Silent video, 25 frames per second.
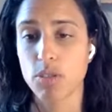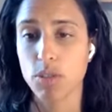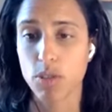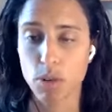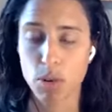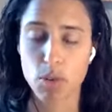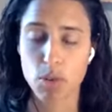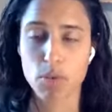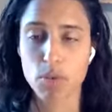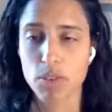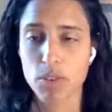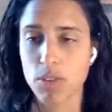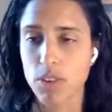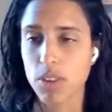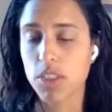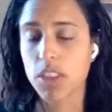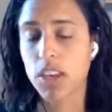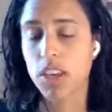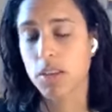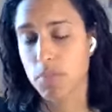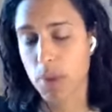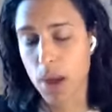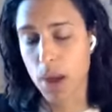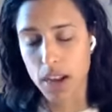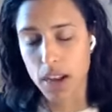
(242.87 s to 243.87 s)
or you could
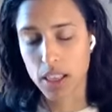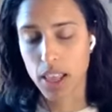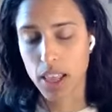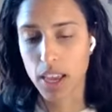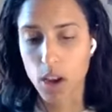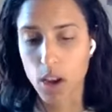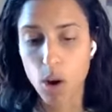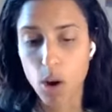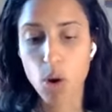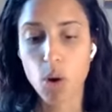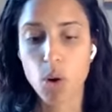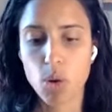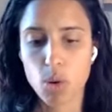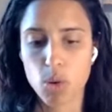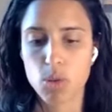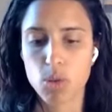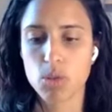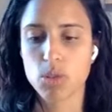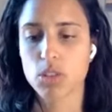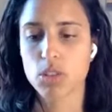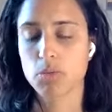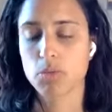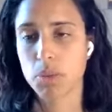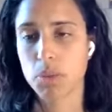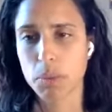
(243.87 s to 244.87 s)
think about it like
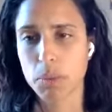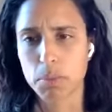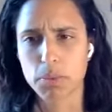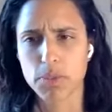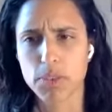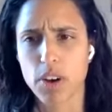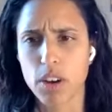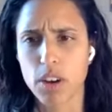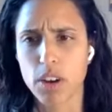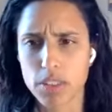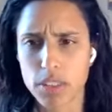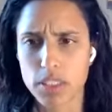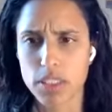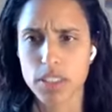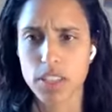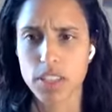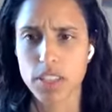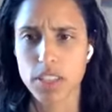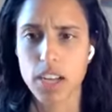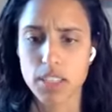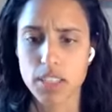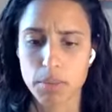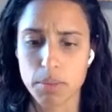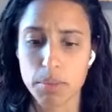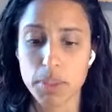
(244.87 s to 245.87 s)
holes or people have called this
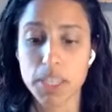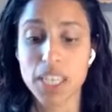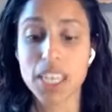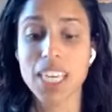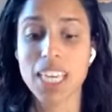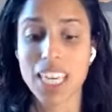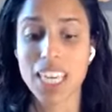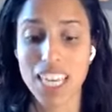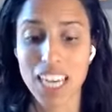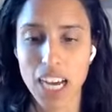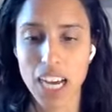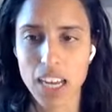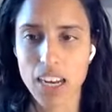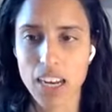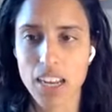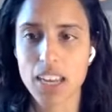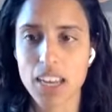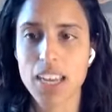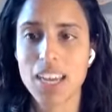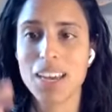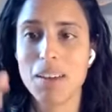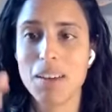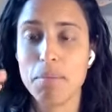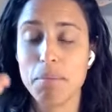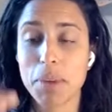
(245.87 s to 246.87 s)
concept leaky gut
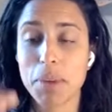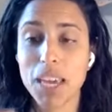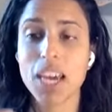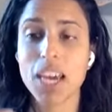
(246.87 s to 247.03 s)
mm-hmm.